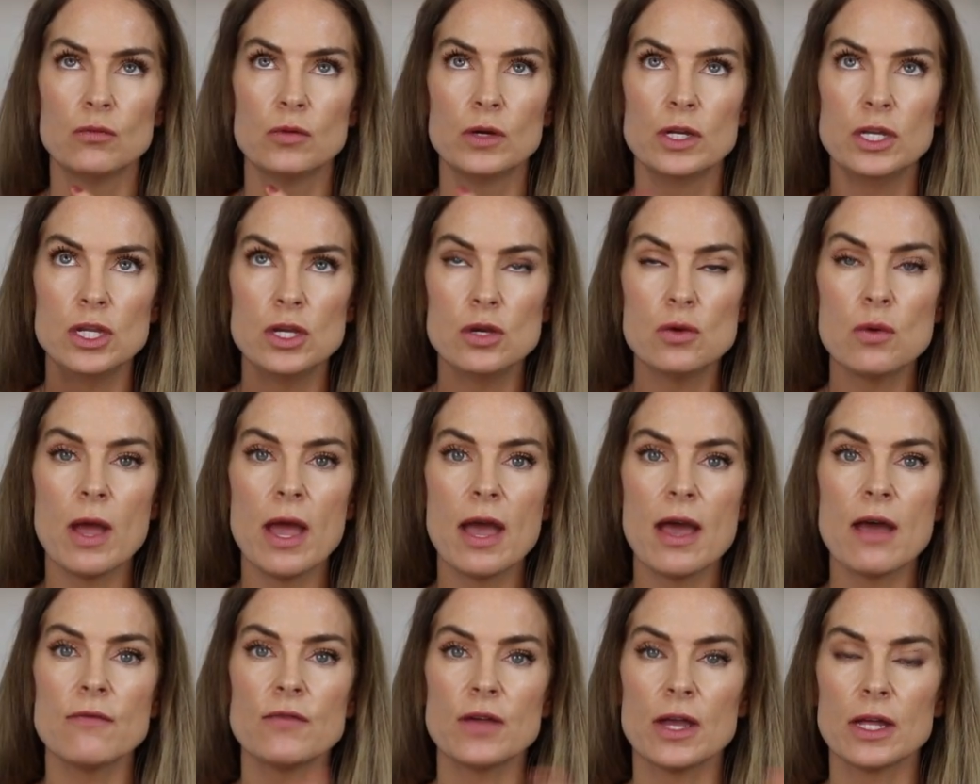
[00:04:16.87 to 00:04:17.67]
When you
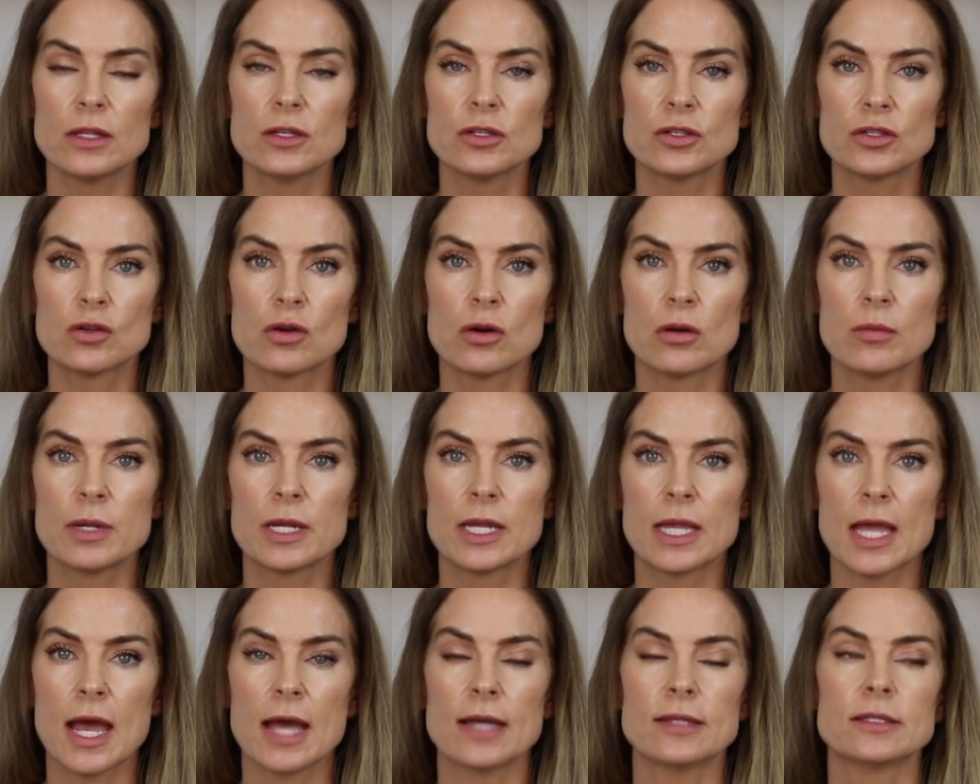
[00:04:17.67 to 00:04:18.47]
have
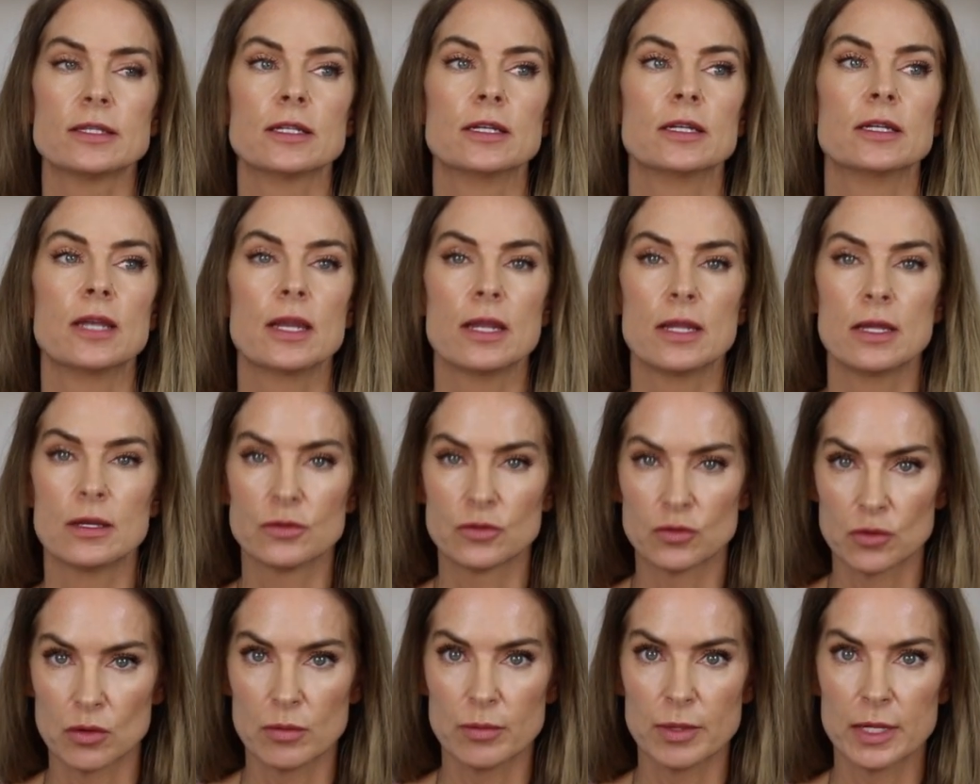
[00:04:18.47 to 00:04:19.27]
L-ascorbic
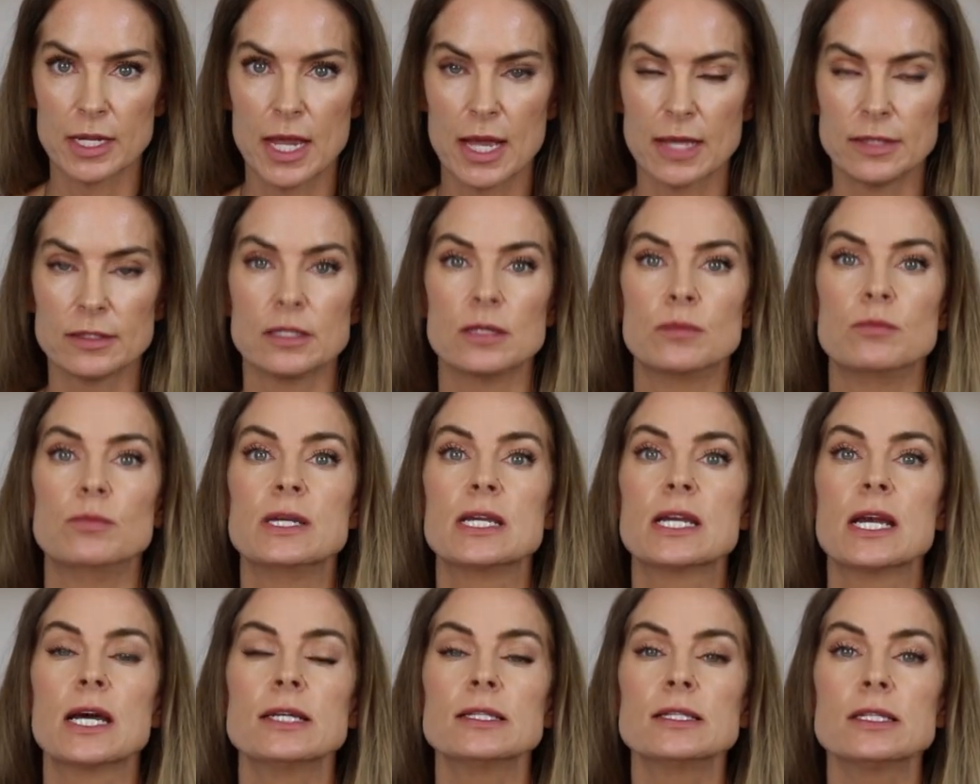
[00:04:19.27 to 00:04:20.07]
acid,
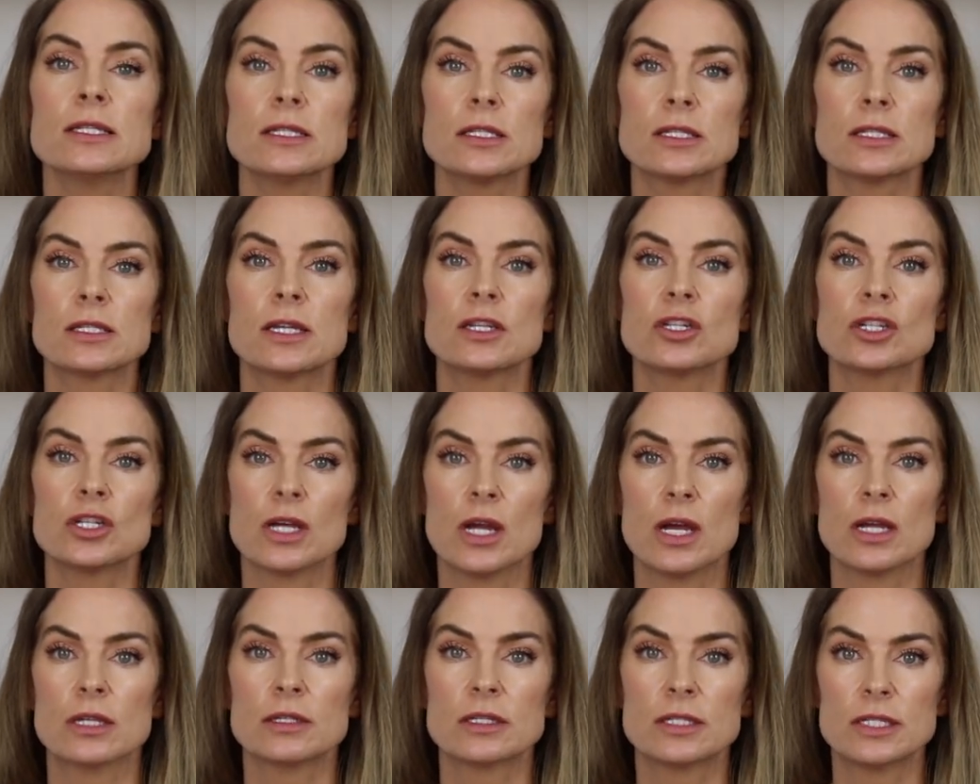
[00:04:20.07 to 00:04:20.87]
because it's such
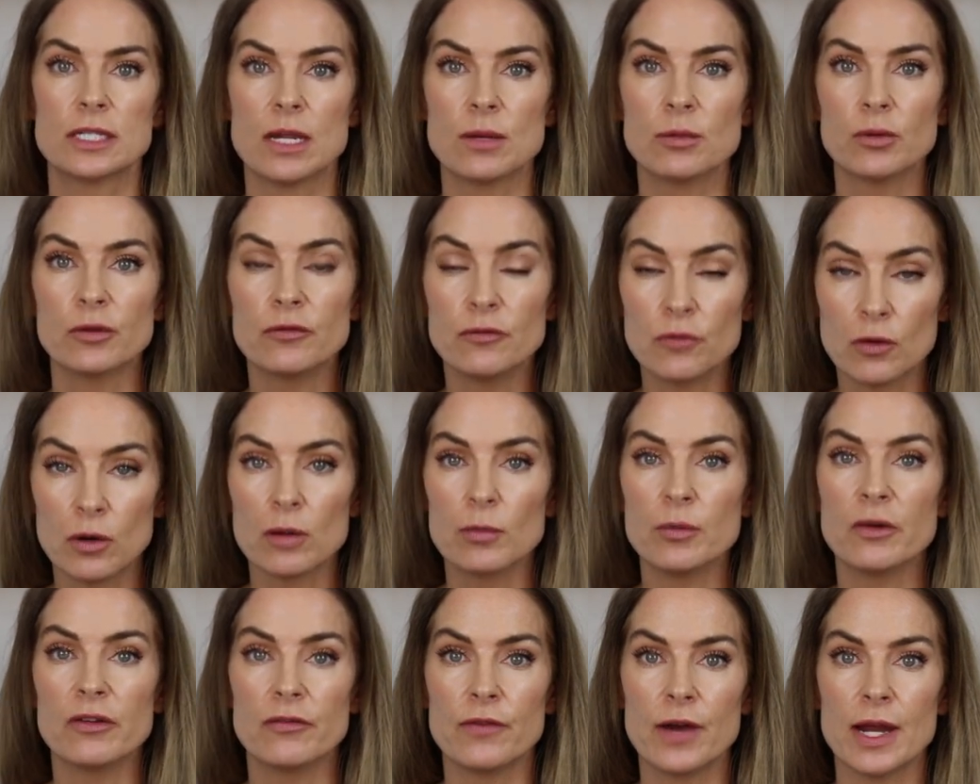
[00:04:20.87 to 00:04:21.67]
an unstable
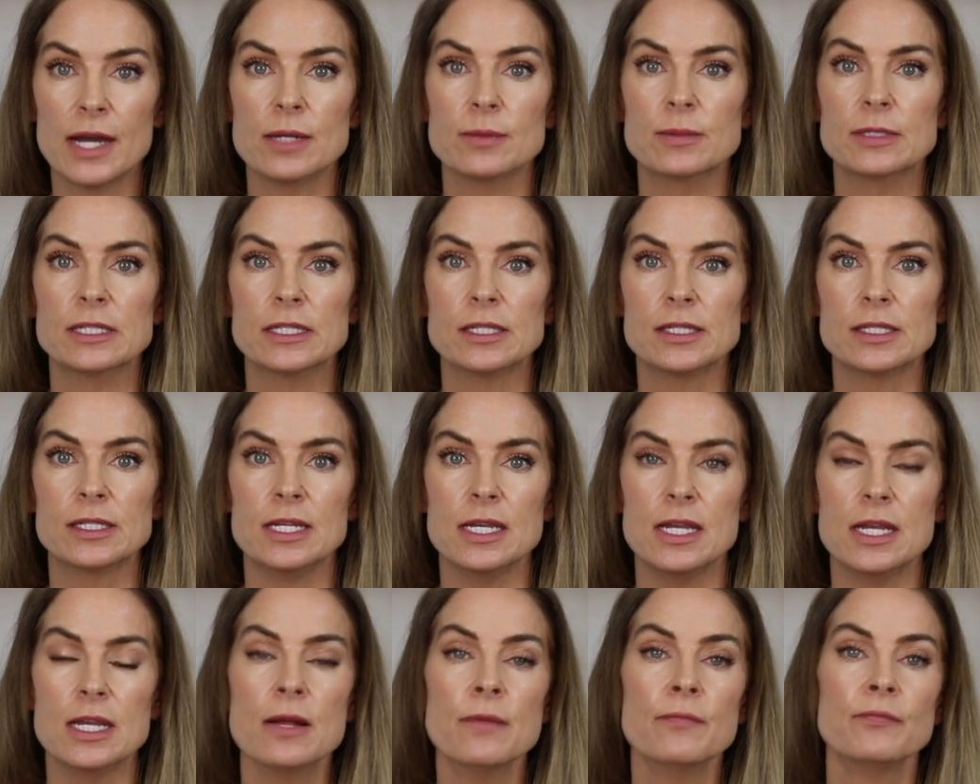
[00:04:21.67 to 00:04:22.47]
form of vitamin
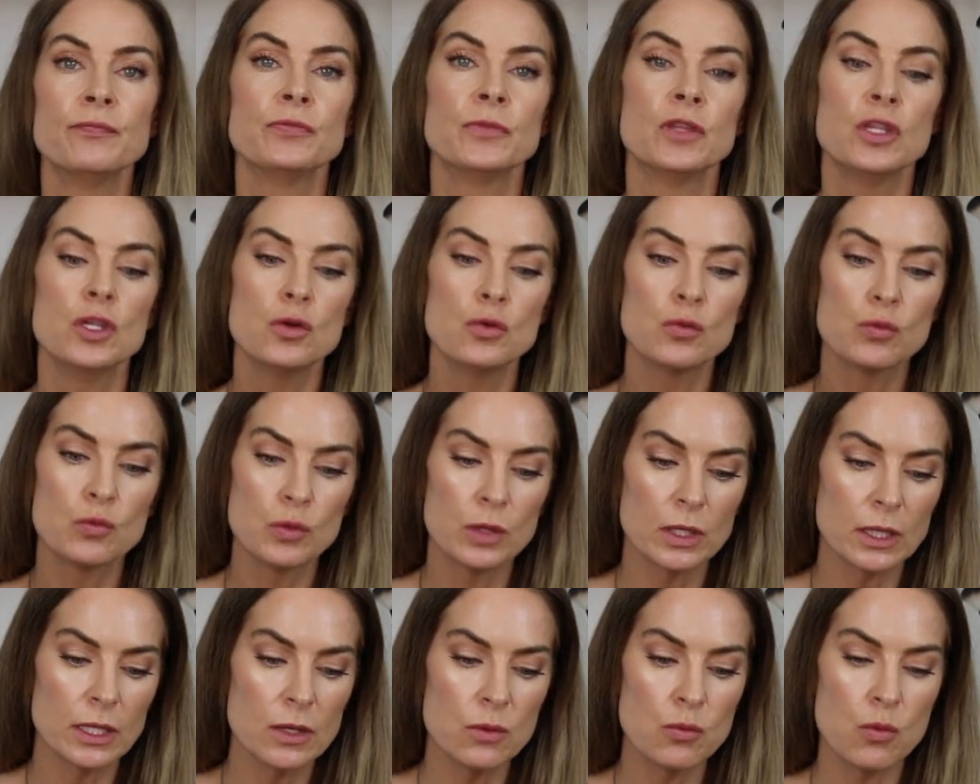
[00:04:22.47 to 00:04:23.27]
C, you
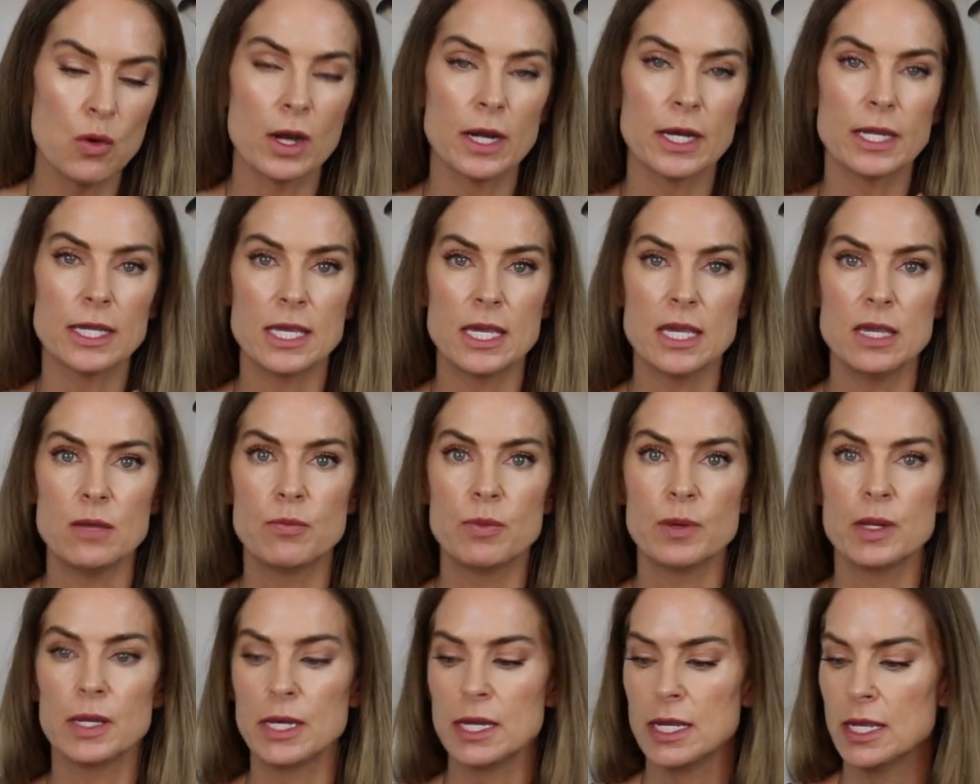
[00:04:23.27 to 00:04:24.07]
really want to
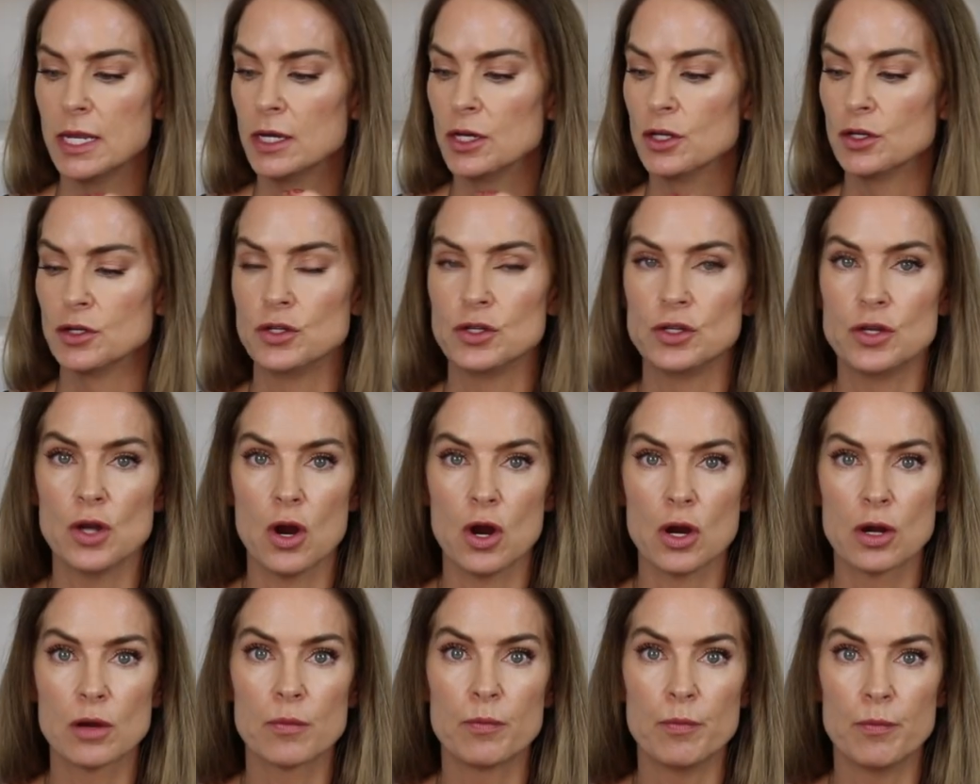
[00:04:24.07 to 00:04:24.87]
keep it in a
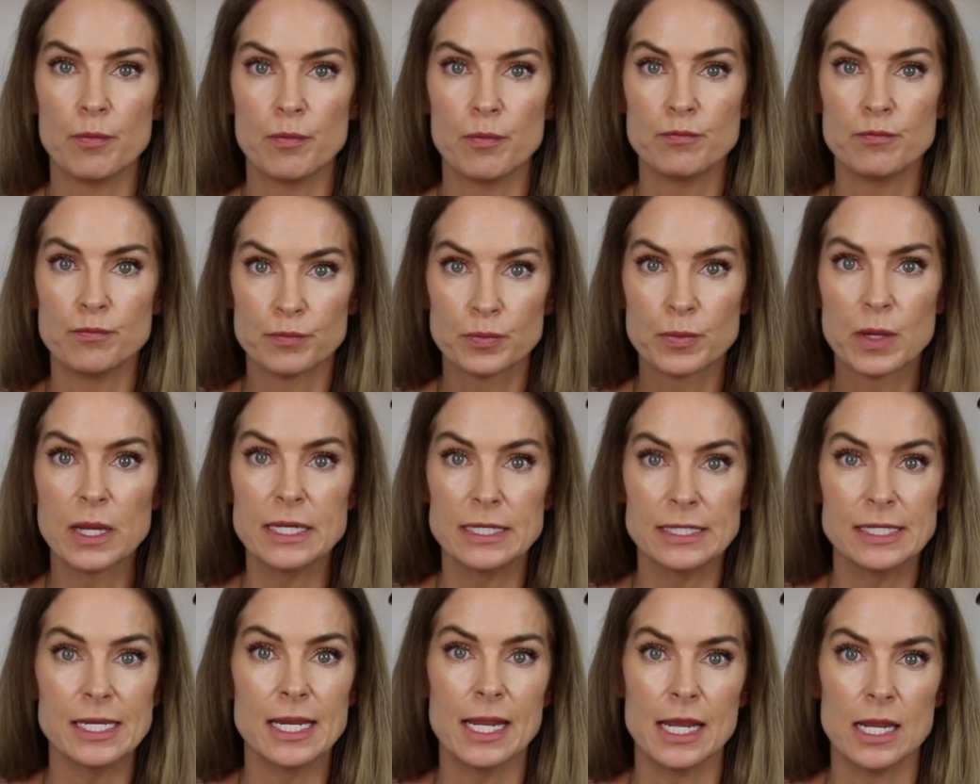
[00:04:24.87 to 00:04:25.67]
dark
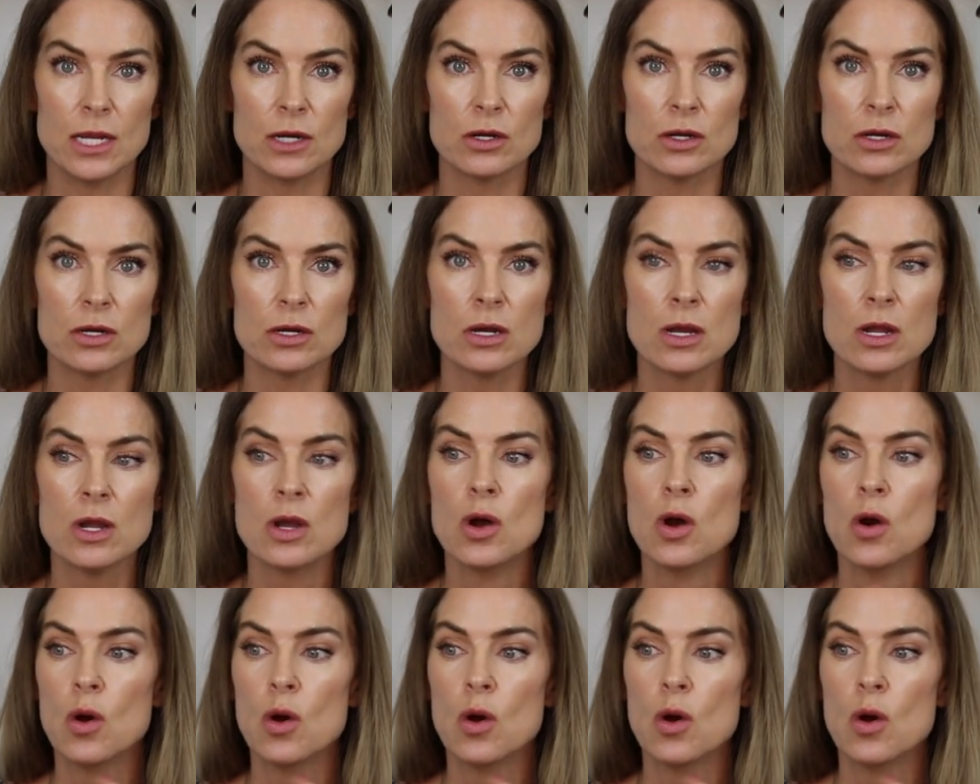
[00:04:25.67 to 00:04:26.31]
container,